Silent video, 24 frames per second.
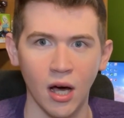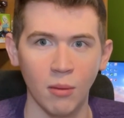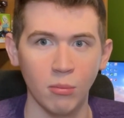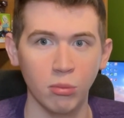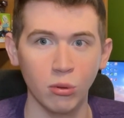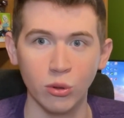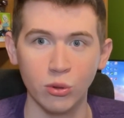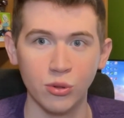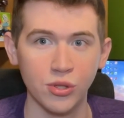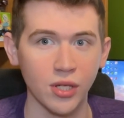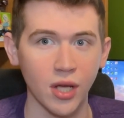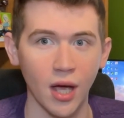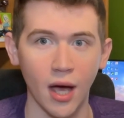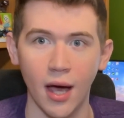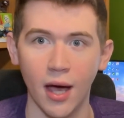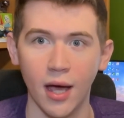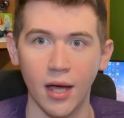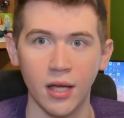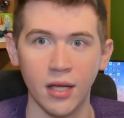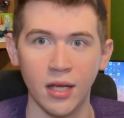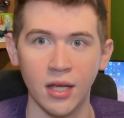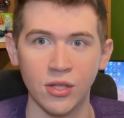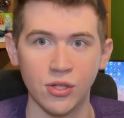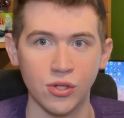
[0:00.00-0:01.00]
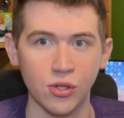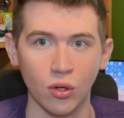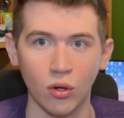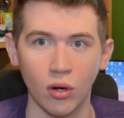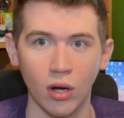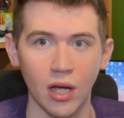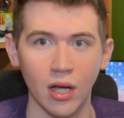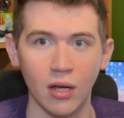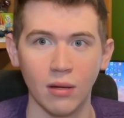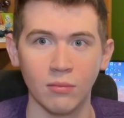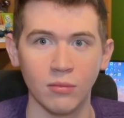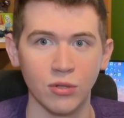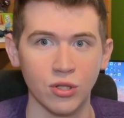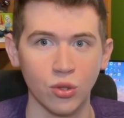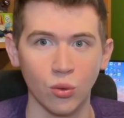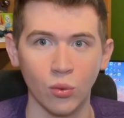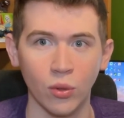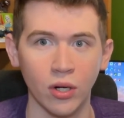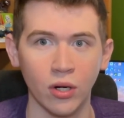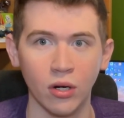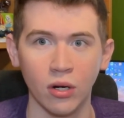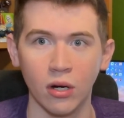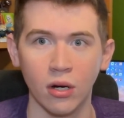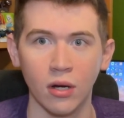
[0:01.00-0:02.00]
Blue Sky, Instagram,
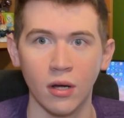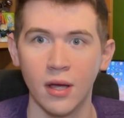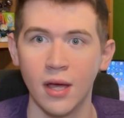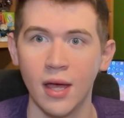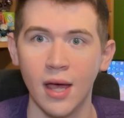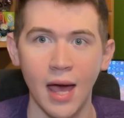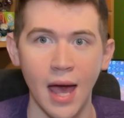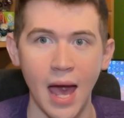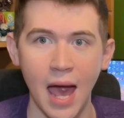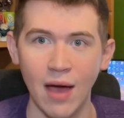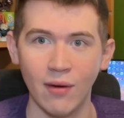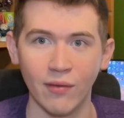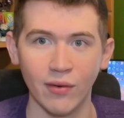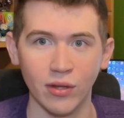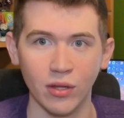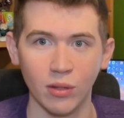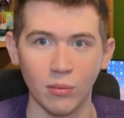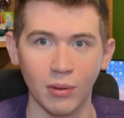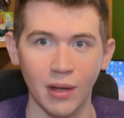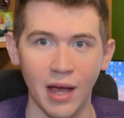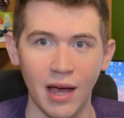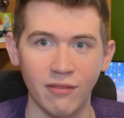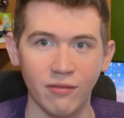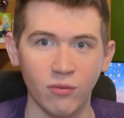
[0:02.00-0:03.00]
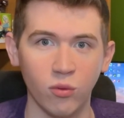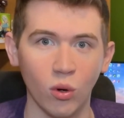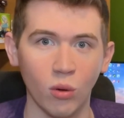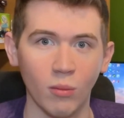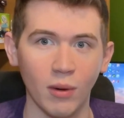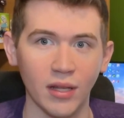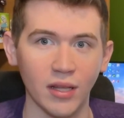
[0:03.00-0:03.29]
Twitter, every other platform.